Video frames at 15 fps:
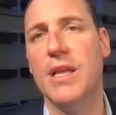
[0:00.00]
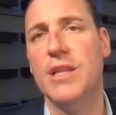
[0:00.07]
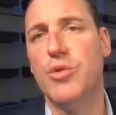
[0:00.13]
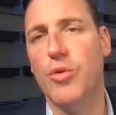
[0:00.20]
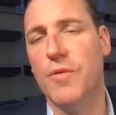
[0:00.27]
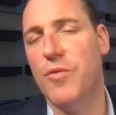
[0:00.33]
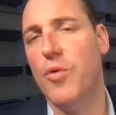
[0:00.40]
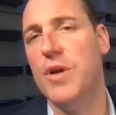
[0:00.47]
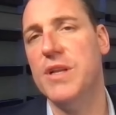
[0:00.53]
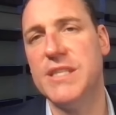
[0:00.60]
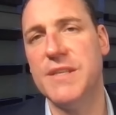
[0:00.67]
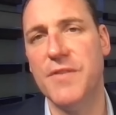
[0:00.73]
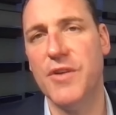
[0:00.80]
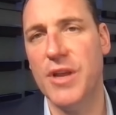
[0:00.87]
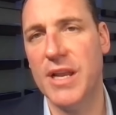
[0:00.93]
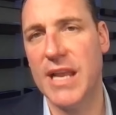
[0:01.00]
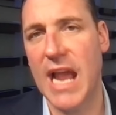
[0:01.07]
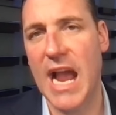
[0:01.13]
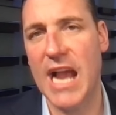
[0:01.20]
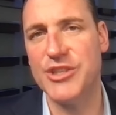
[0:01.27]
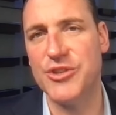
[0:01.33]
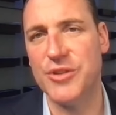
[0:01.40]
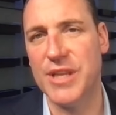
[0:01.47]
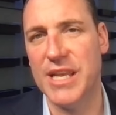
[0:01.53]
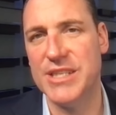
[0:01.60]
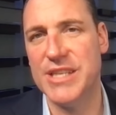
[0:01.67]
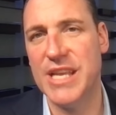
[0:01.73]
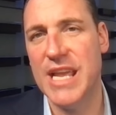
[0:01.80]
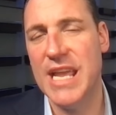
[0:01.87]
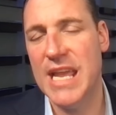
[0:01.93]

to avoid civilian casualties